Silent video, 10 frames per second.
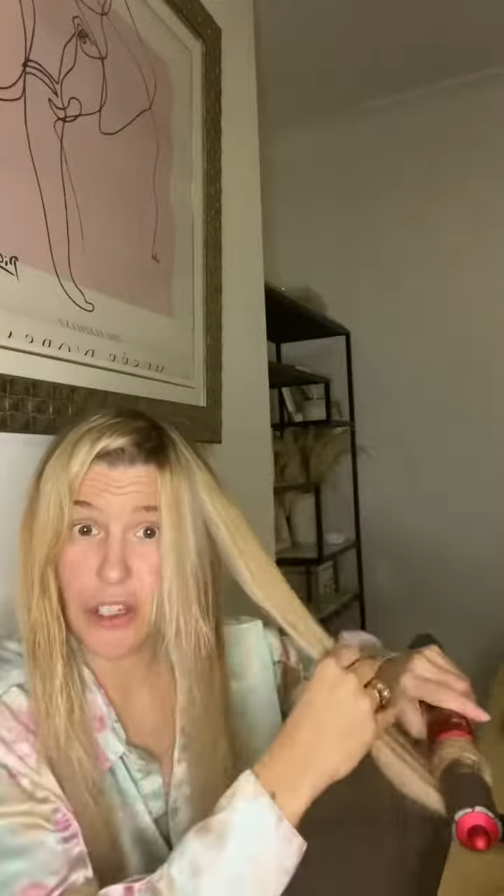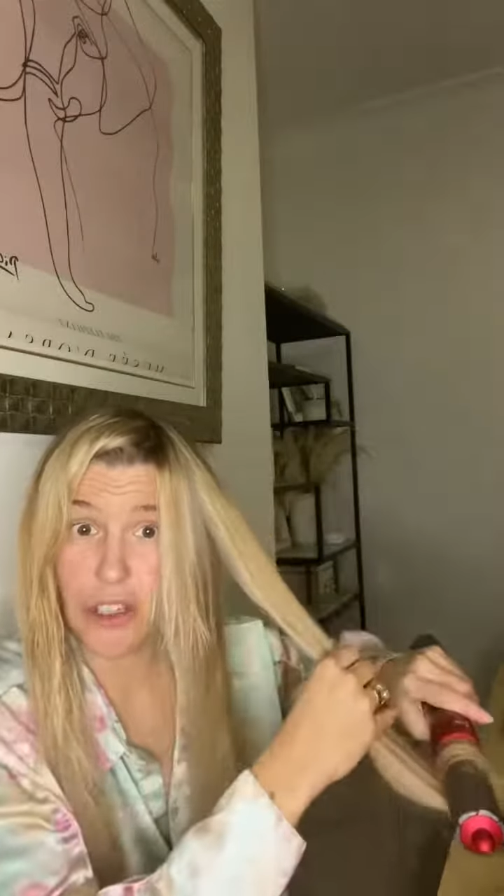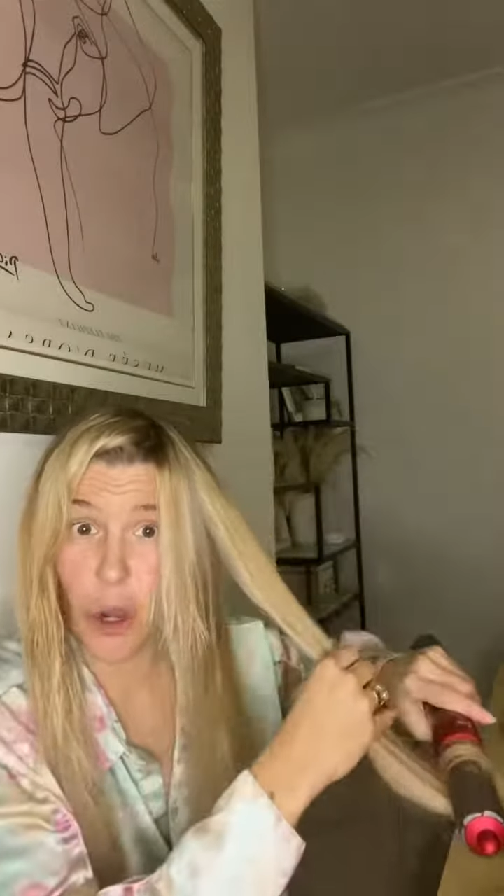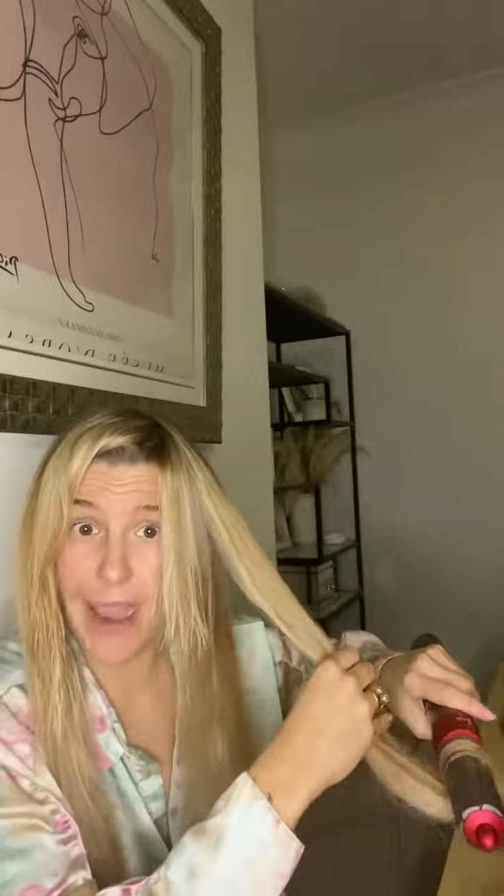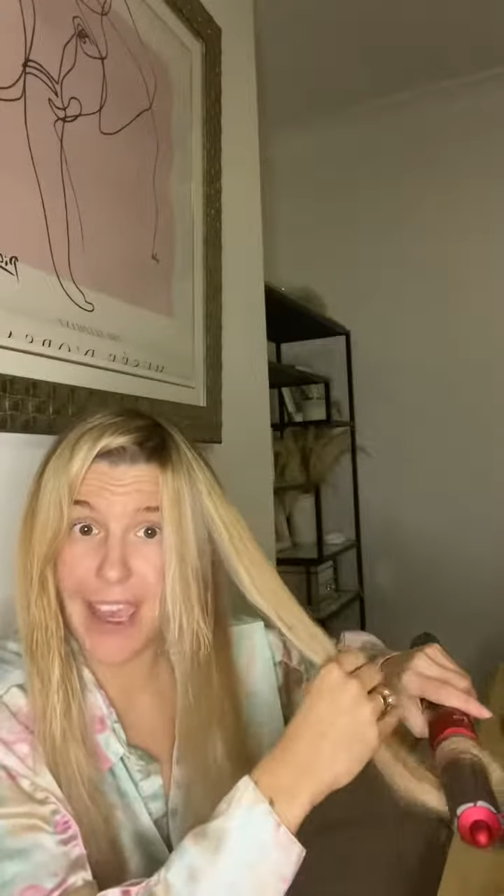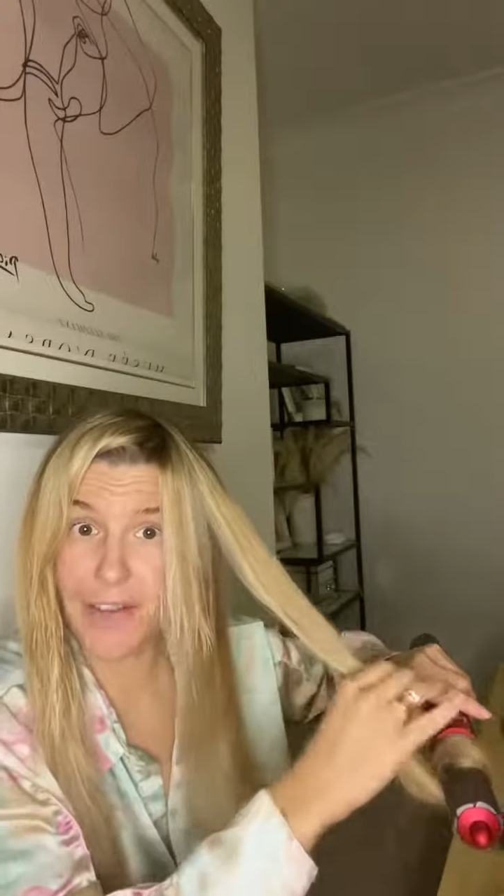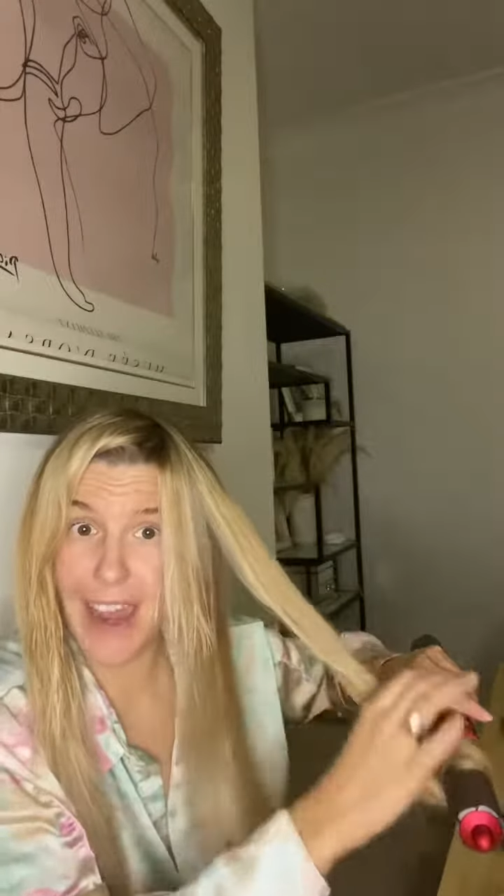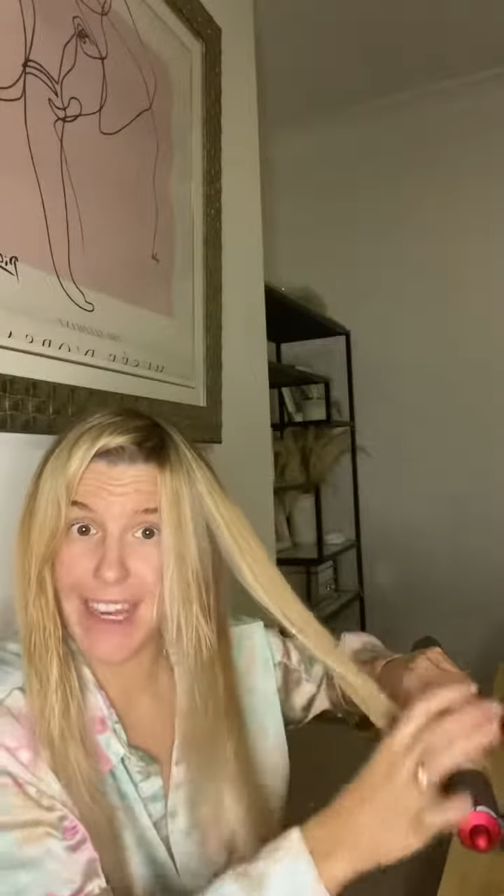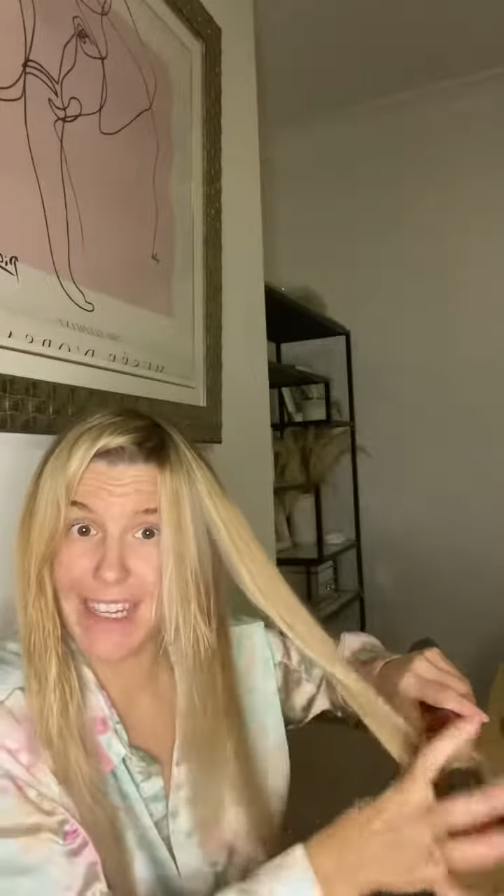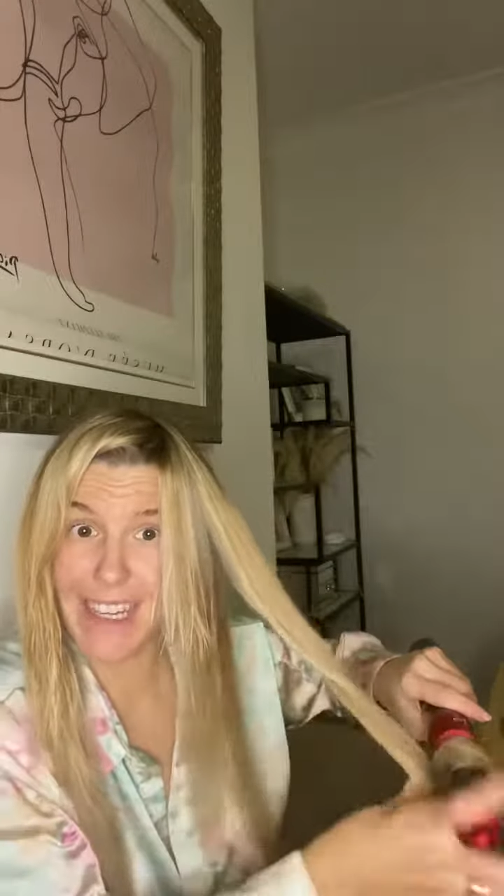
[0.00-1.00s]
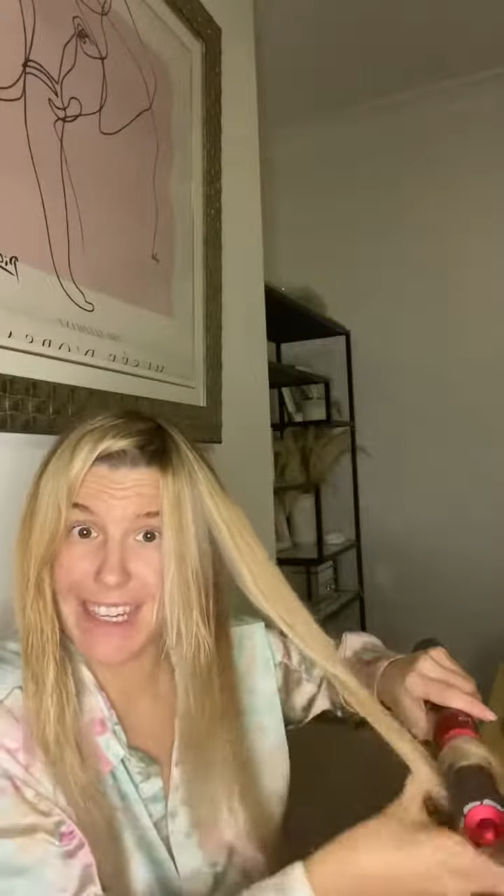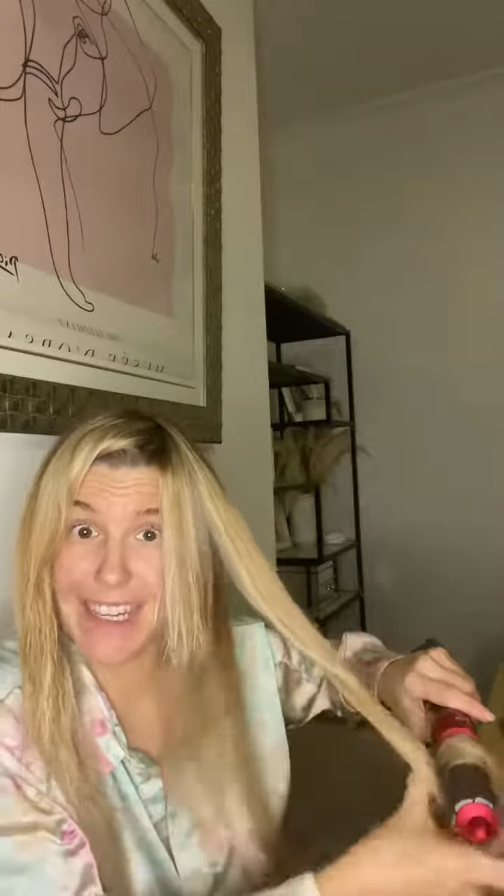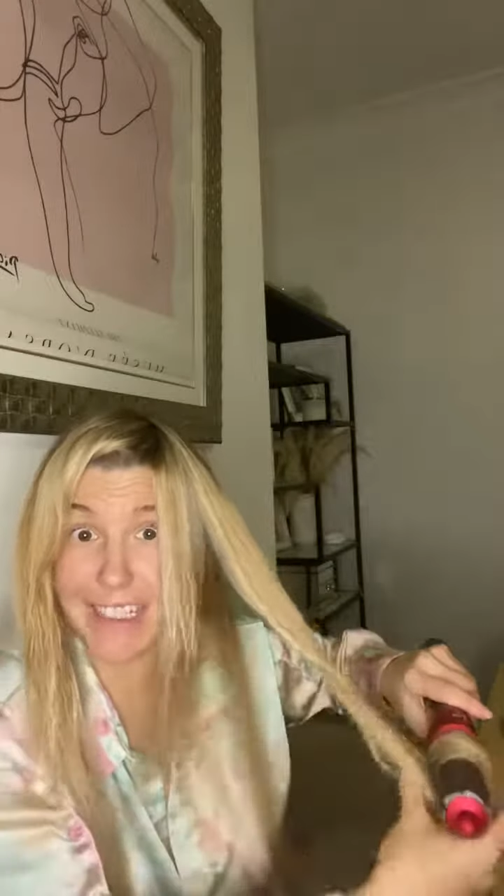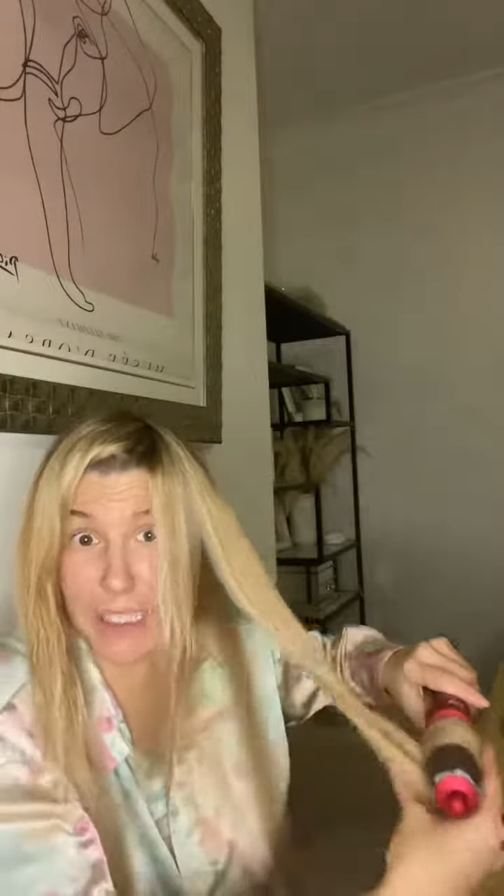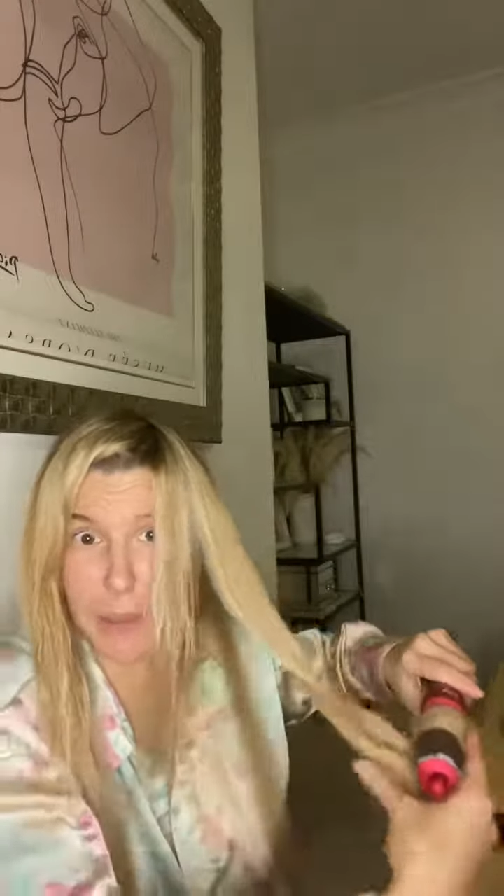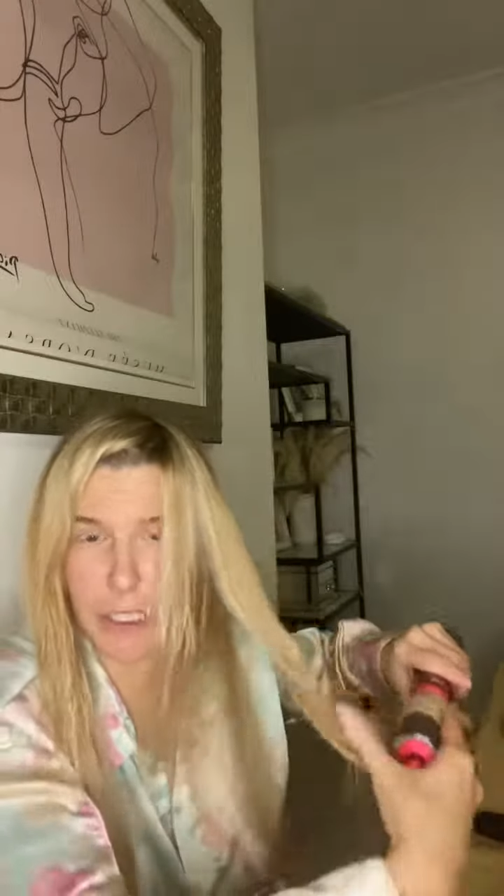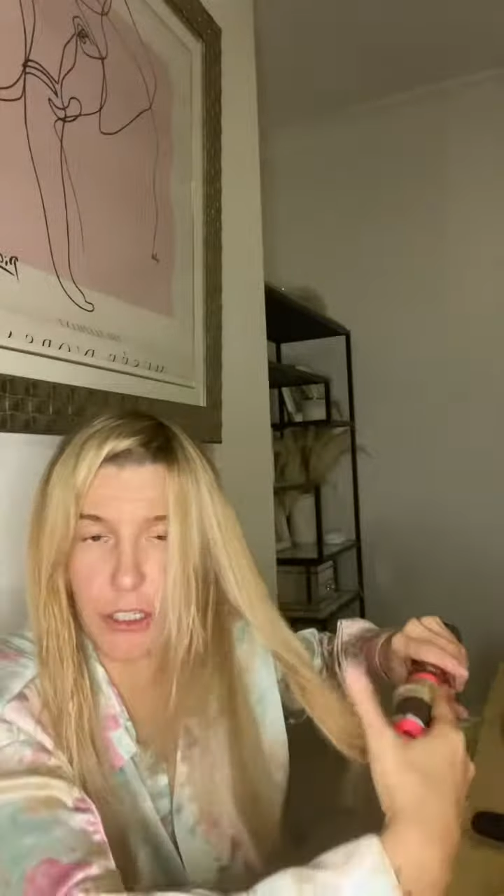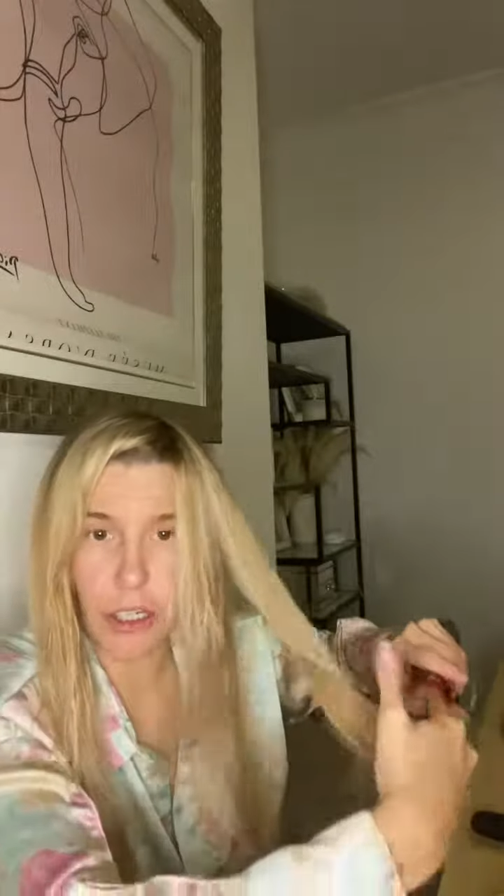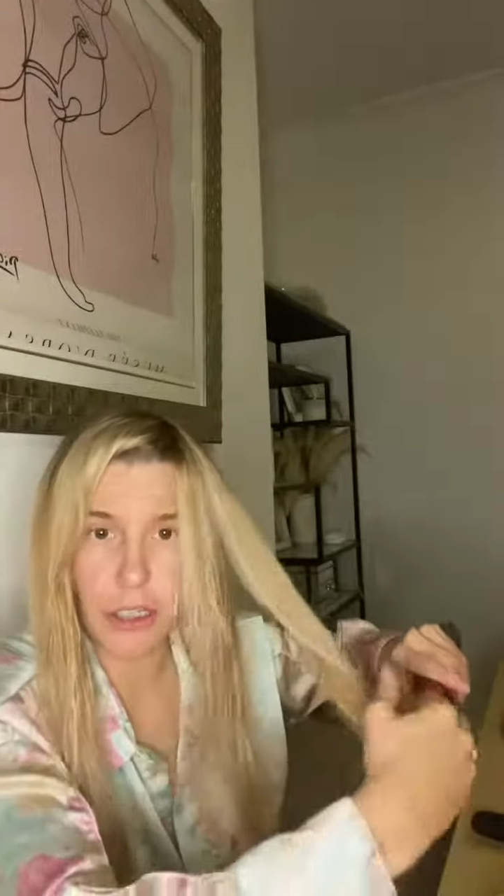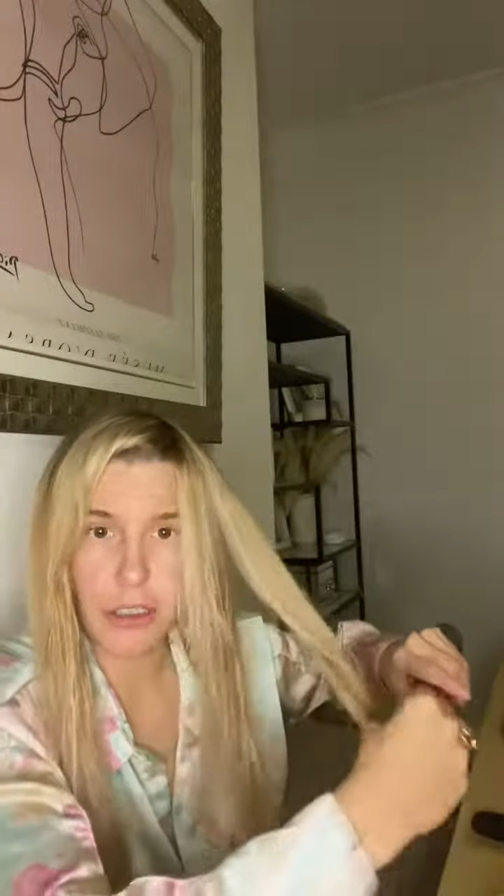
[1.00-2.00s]
So if that needs to be
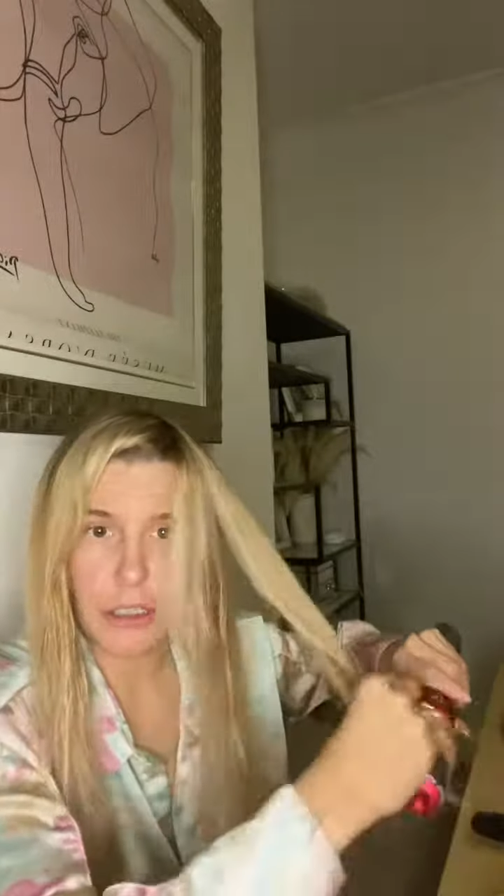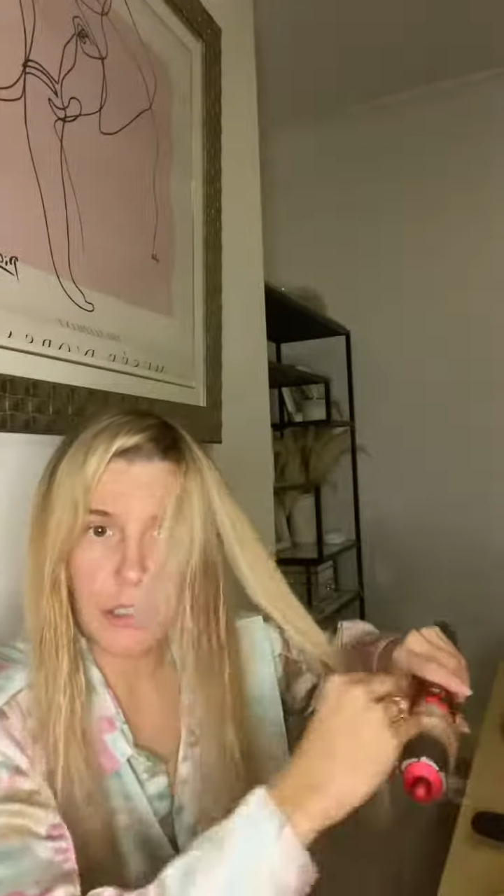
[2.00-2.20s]
done,